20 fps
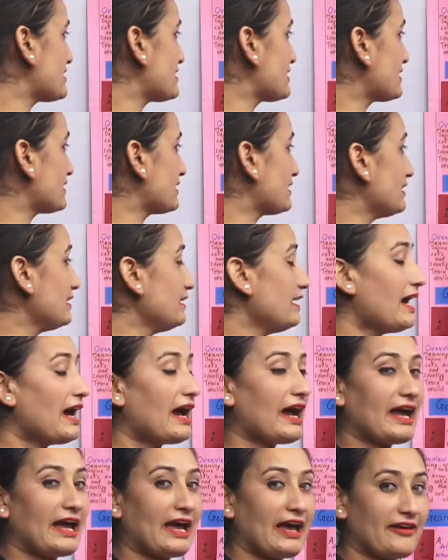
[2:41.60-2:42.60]
see,
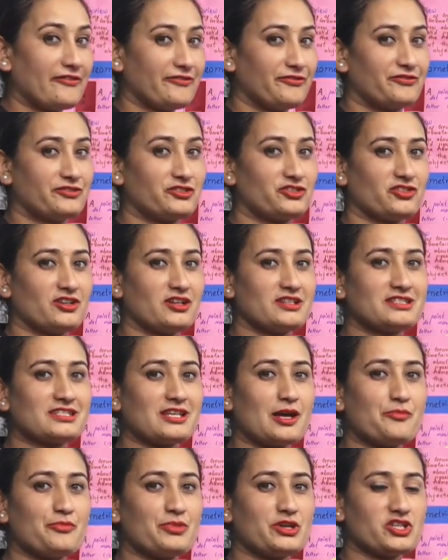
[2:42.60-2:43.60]
I have drawn
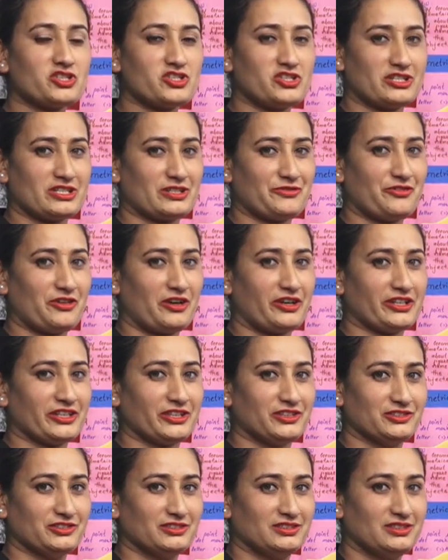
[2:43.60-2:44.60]
some pictures for
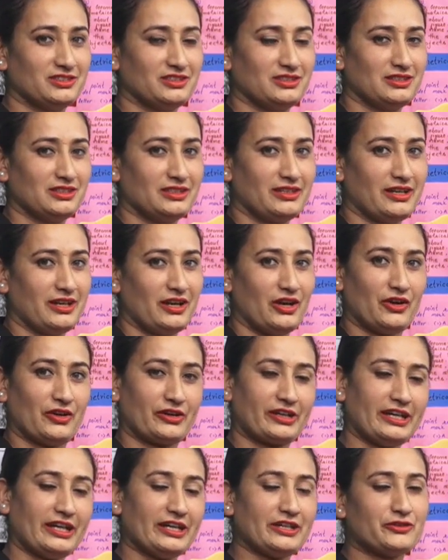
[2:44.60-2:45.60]
you.
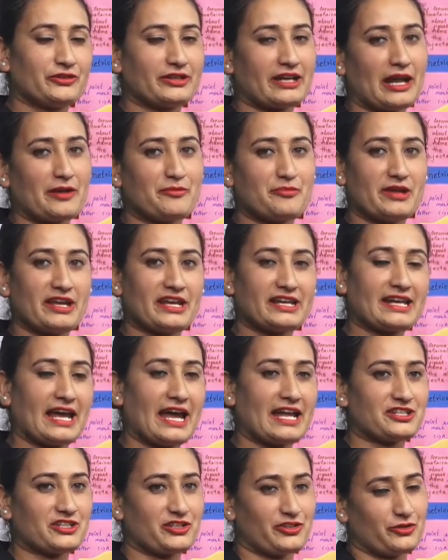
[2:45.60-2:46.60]
Okay, you can make
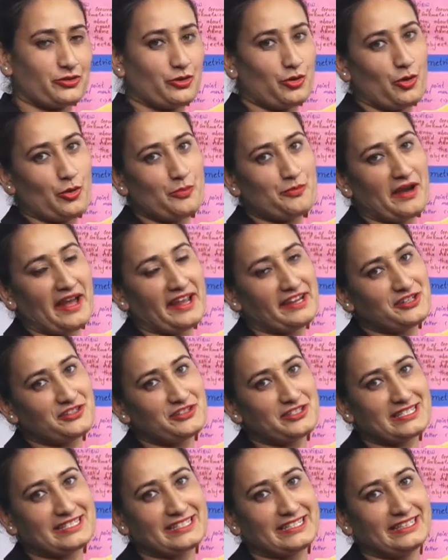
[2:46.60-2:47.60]
at your home by
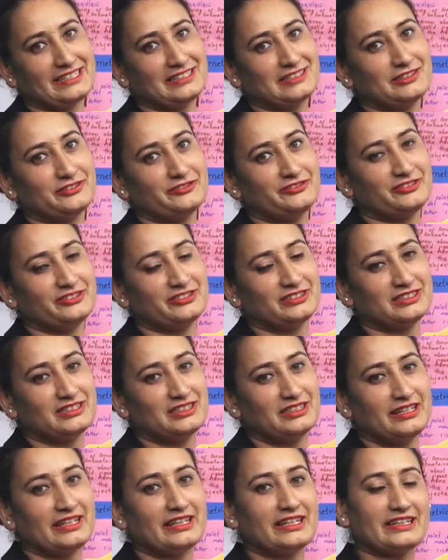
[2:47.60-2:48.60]
yourself.
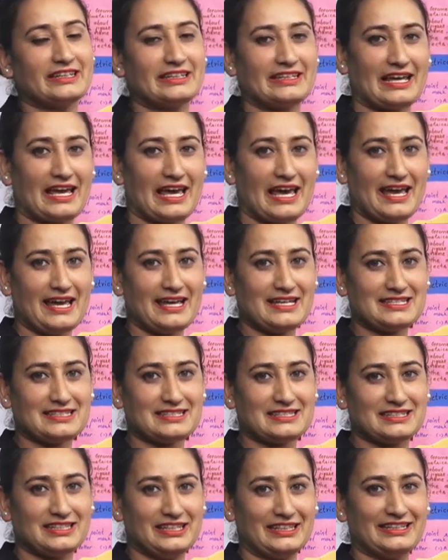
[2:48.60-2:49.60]

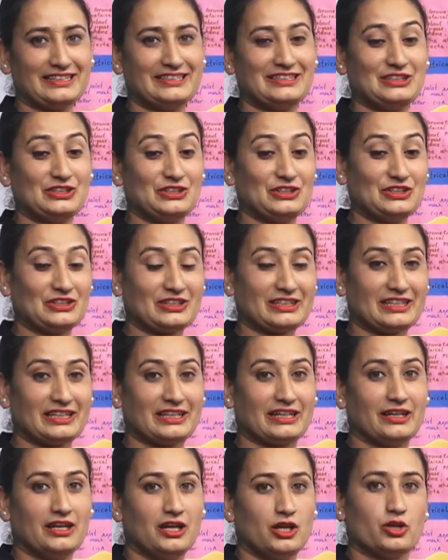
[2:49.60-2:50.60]
Yes?
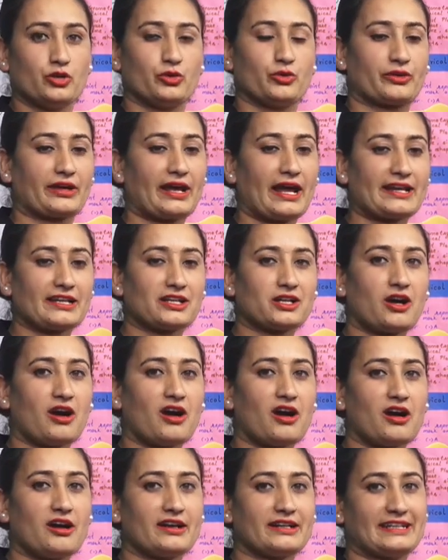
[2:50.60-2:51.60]
Okay, you can
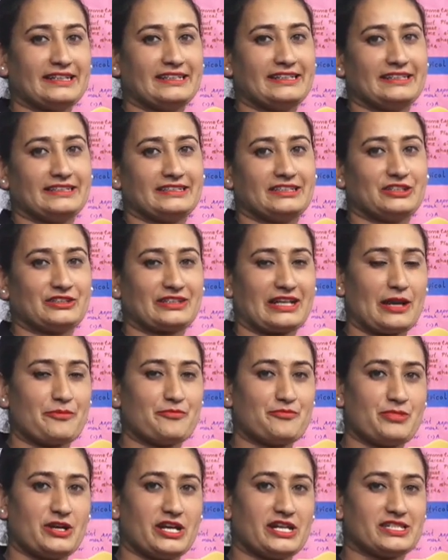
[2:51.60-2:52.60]
cut it. You can
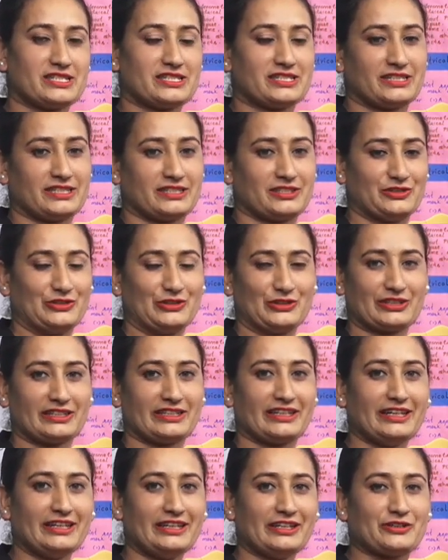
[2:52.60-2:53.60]
paste it.
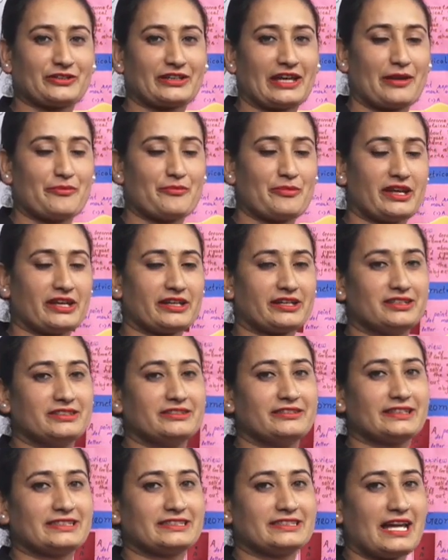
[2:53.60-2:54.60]
Okay, you can make a
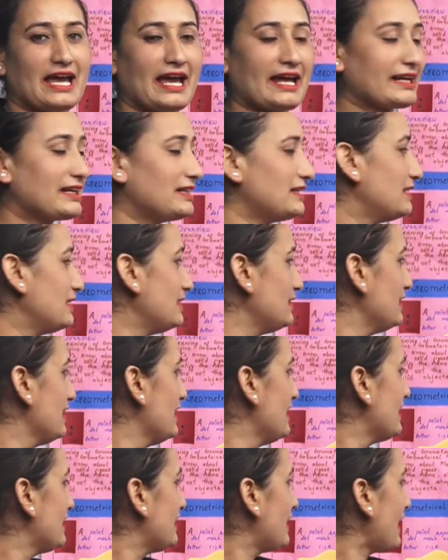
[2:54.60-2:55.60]
rectangle
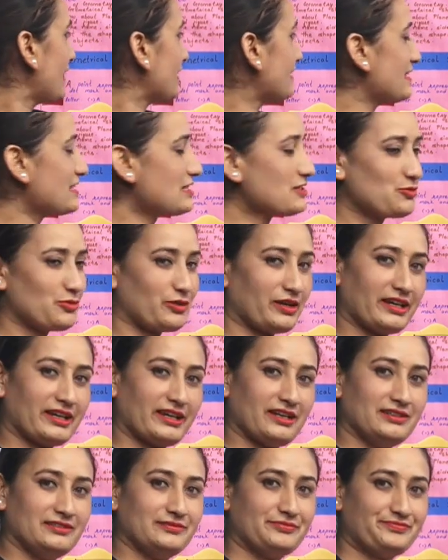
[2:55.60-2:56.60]
like this
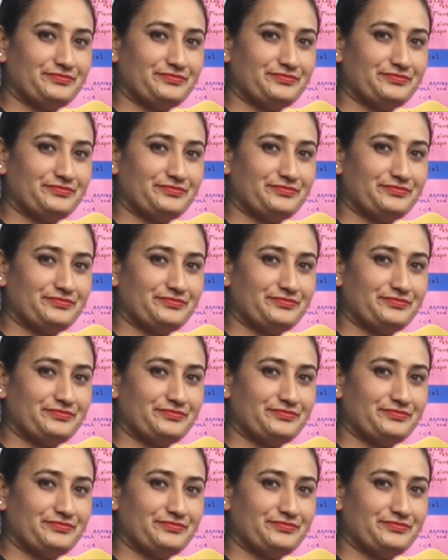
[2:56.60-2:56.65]
way.